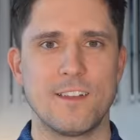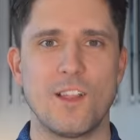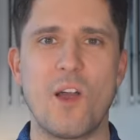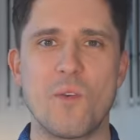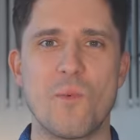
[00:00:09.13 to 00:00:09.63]

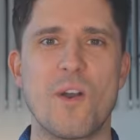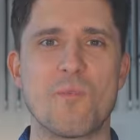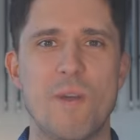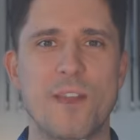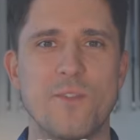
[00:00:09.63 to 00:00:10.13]
Hello and
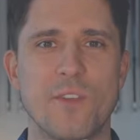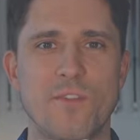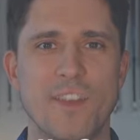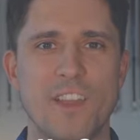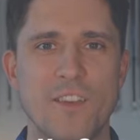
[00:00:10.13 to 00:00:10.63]
welcome back to another
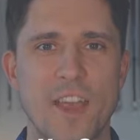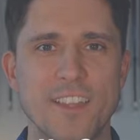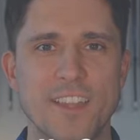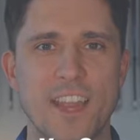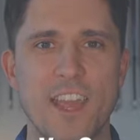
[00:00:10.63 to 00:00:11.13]
video.
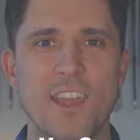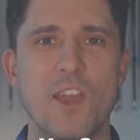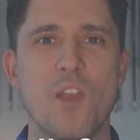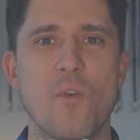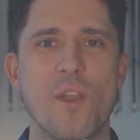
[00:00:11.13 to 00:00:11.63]
And today
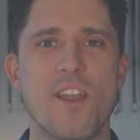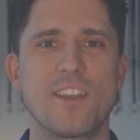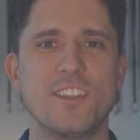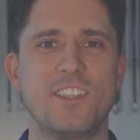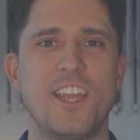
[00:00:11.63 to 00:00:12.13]
we are
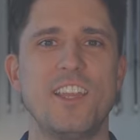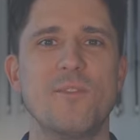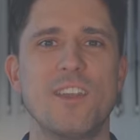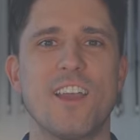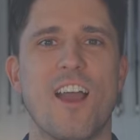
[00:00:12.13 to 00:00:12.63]

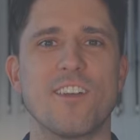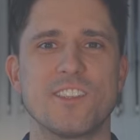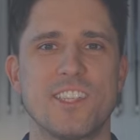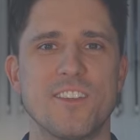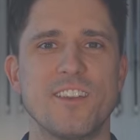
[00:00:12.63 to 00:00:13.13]
continuing our
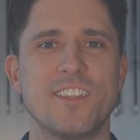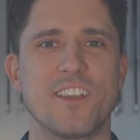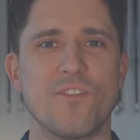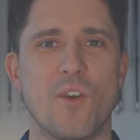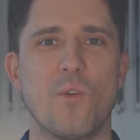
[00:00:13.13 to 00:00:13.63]
series
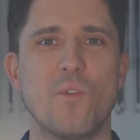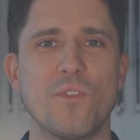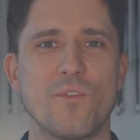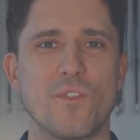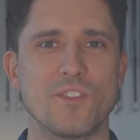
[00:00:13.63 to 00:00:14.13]
of
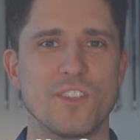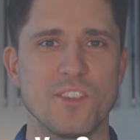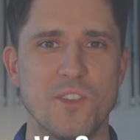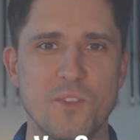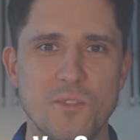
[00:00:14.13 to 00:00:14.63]
old
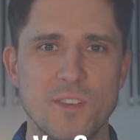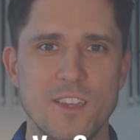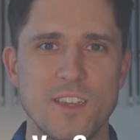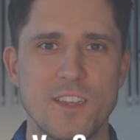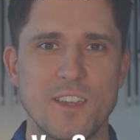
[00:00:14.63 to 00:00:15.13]
versus new. You
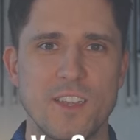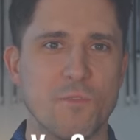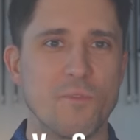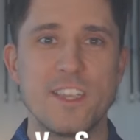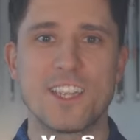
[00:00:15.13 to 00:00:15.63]

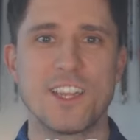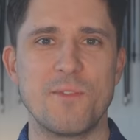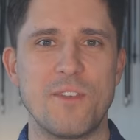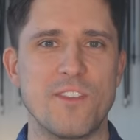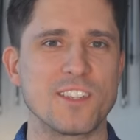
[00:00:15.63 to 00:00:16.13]
know,
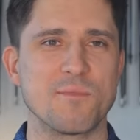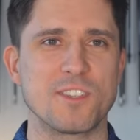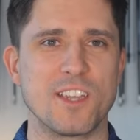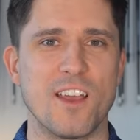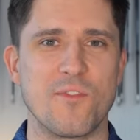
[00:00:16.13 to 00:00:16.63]
recently we've done some
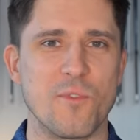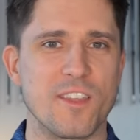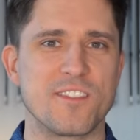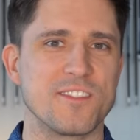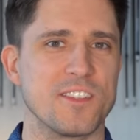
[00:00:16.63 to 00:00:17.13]
stuff
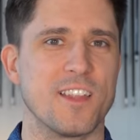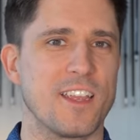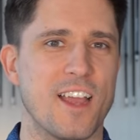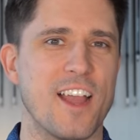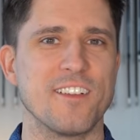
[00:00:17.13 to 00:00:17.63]
with
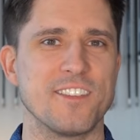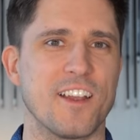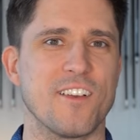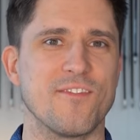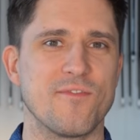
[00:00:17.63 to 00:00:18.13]
like irons
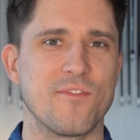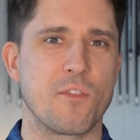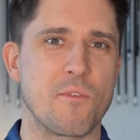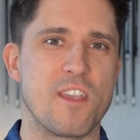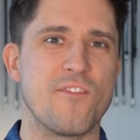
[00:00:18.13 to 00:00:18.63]
that are
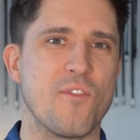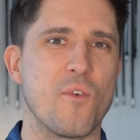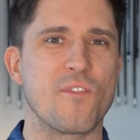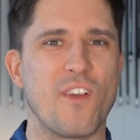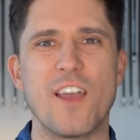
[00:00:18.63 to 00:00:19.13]
three,
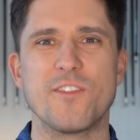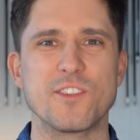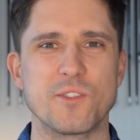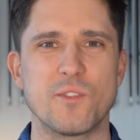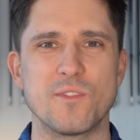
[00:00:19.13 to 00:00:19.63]
four, five
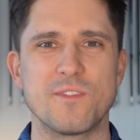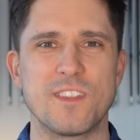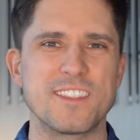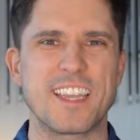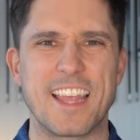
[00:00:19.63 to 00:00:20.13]
years old,
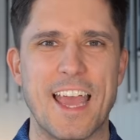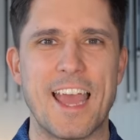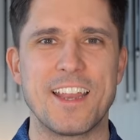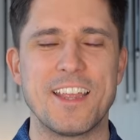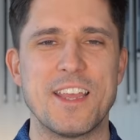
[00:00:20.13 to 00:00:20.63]
things like
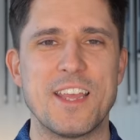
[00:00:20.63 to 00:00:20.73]
that.